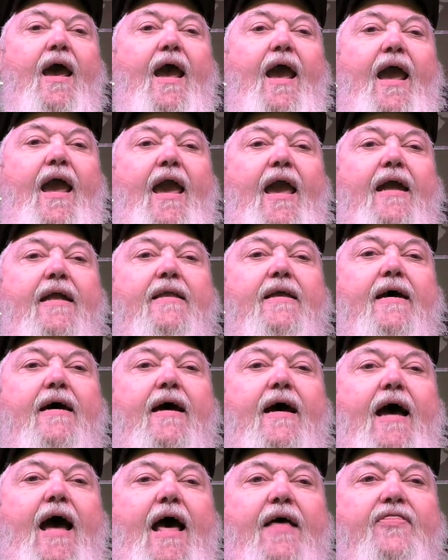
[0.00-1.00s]
And
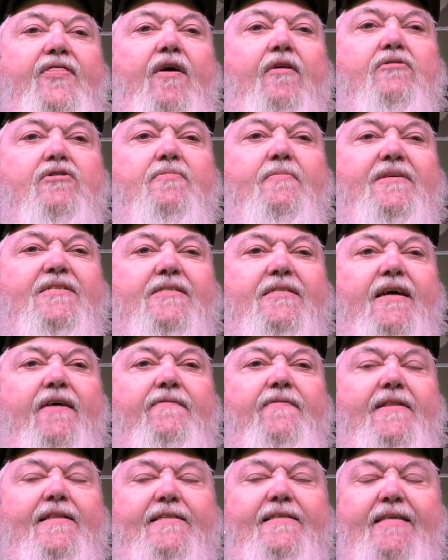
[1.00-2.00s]
uh, I thought to
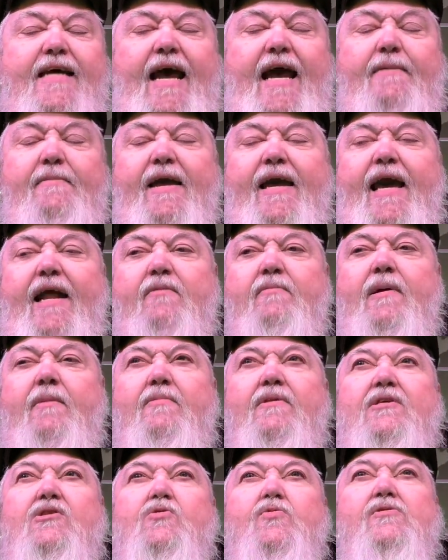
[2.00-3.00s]
myself at the time, you got to
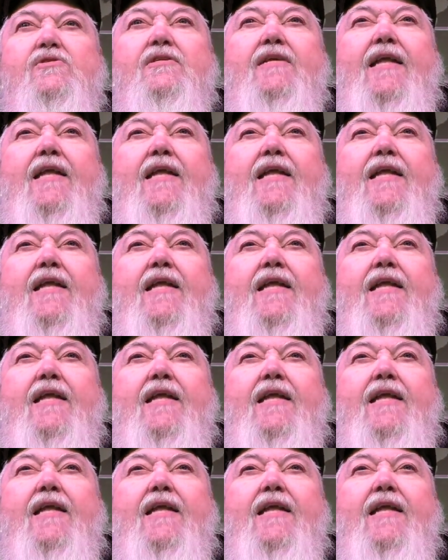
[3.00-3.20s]
remember this was